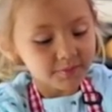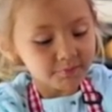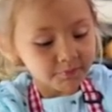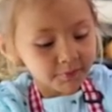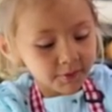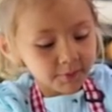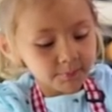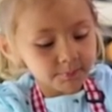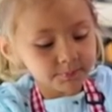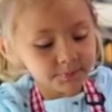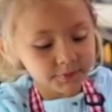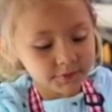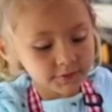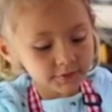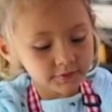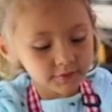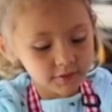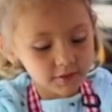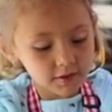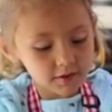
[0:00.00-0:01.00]
Zoe,
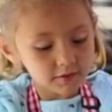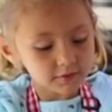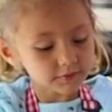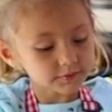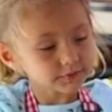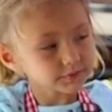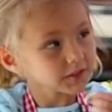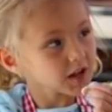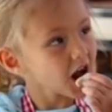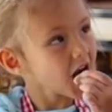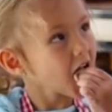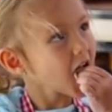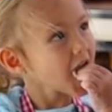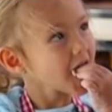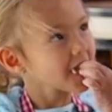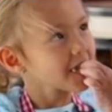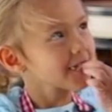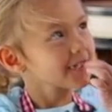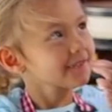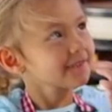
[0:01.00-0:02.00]
wait a second. You
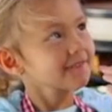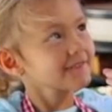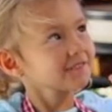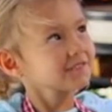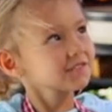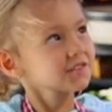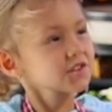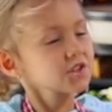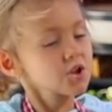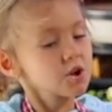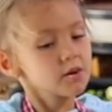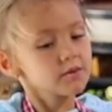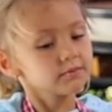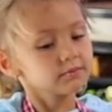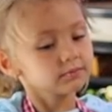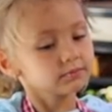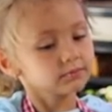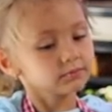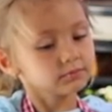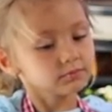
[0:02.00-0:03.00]
can eat this pizza, not,
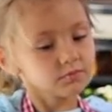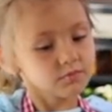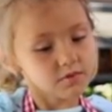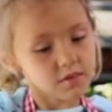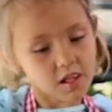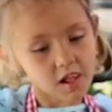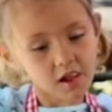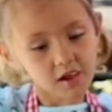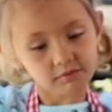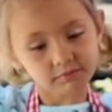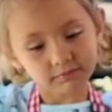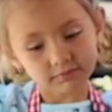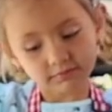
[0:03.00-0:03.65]
not the raw dough.